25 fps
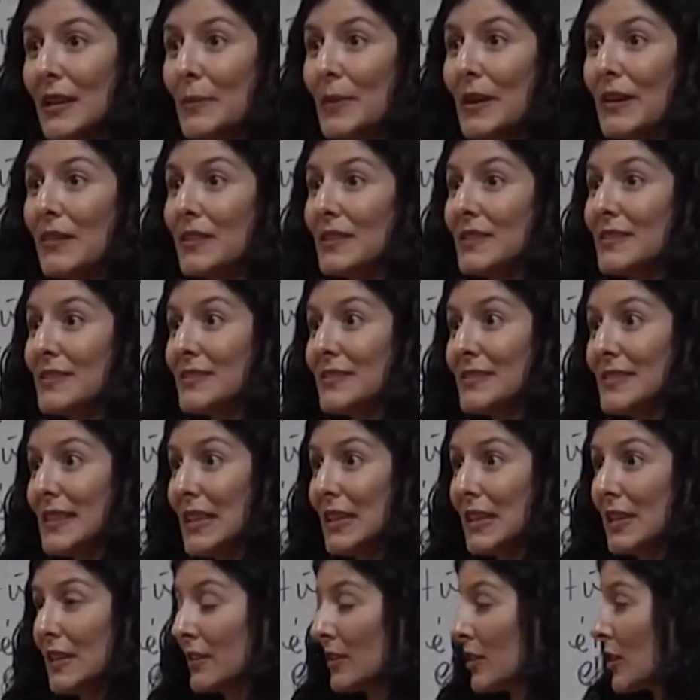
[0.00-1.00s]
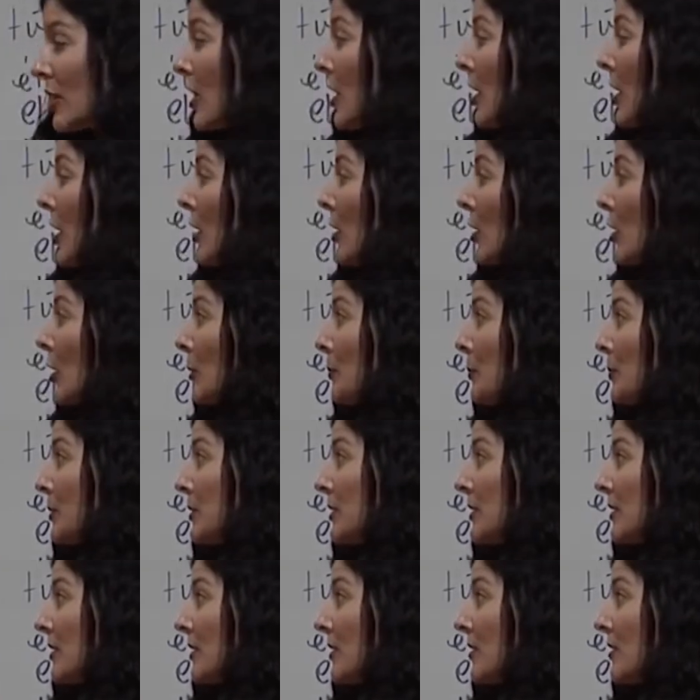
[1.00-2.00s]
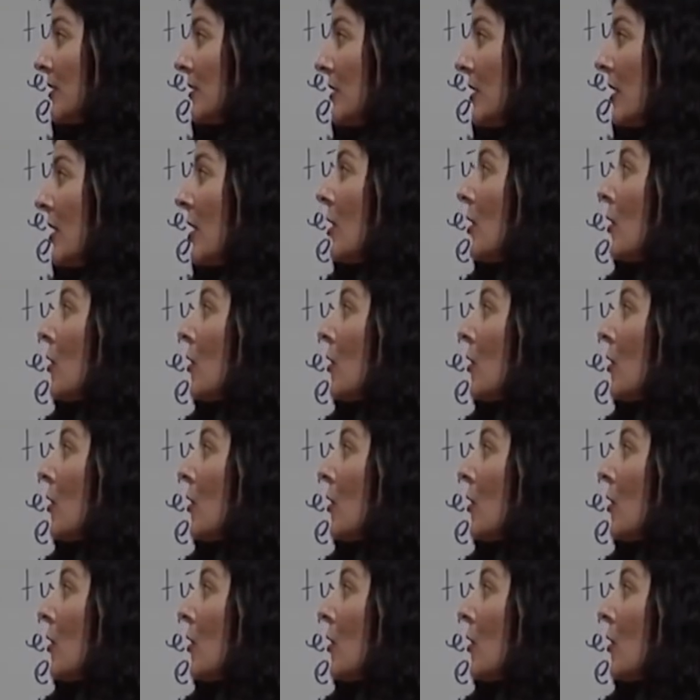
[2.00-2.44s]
about is singular or plural,